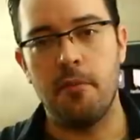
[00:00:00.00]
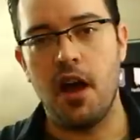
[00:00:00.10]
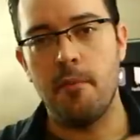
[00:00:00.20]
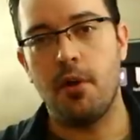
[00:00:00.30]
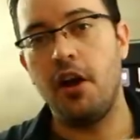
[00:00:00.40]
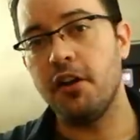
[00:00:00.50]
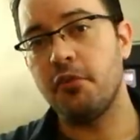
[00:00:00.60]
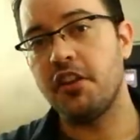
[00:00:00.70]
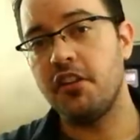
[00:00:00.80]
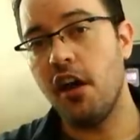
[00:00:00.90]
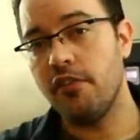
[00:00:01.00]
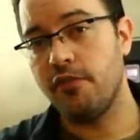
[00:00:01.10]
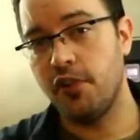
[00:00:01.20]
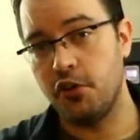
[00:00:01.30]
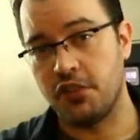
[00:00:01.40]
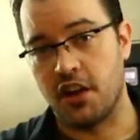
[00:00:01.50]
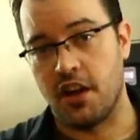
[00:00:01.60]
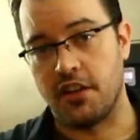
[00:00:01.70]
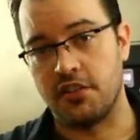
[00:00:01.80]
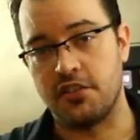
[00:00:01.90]
bombard it with enough
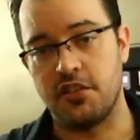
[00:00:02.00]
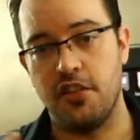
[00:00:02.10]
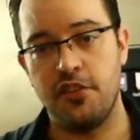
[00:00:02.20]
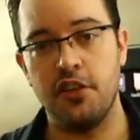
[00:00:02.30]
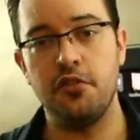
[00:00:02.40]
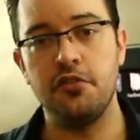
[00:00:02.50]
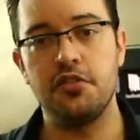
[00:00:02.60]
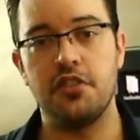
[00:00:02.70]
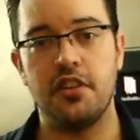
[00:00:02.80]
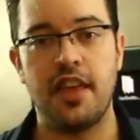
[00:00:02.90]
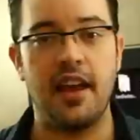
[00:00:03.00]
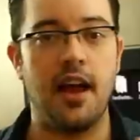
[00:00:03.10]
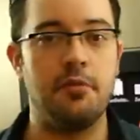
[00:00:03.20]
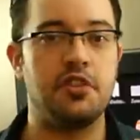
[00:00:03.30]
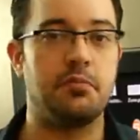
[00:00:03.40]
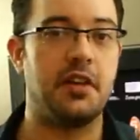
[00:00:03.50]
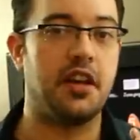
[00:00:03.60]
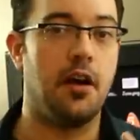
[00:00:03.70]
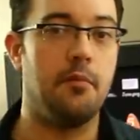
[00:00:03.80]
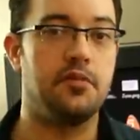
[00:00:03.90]
photons, that object
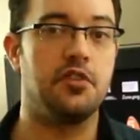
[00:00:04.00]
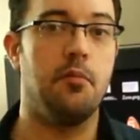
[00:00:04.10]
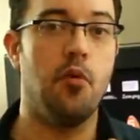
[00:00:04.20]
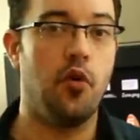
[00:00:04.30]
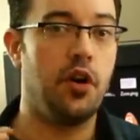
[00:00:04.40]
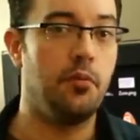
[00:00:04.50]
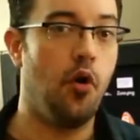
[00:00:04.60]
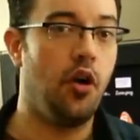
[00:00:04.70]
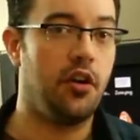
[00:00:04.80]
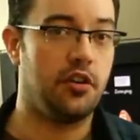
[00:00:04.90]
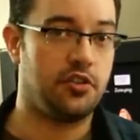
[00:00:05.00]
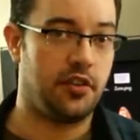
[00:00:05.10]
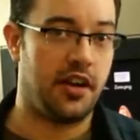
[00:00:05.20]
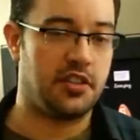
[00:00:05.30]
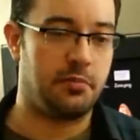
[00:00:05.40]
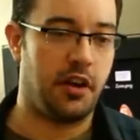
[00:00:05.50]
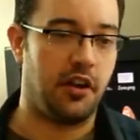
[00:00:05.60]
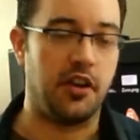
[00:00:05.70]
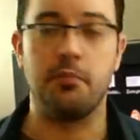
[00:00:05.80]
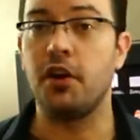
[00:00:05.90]
becomes more and more
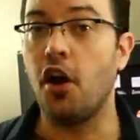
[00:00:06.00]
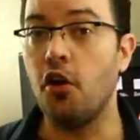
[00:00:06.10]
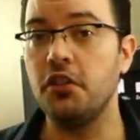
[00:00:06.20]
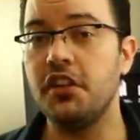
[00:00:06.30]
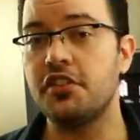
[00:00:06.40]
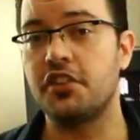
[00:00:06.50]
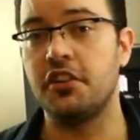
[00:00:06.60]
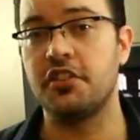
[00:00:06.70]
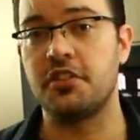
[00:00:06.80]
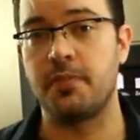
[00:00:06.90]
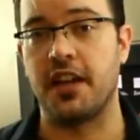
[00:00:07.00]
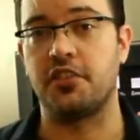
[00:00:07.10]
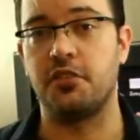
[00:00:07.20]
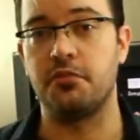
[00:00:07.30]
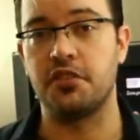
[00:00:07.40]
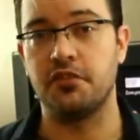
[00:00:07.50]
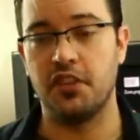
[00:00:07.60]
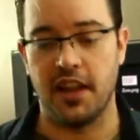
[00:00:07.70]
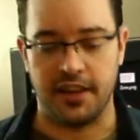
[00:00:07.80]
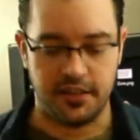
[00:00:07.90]
transparent, but only to certain spectrums of
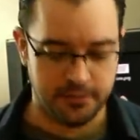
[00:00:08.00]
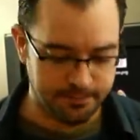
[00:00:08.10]
light.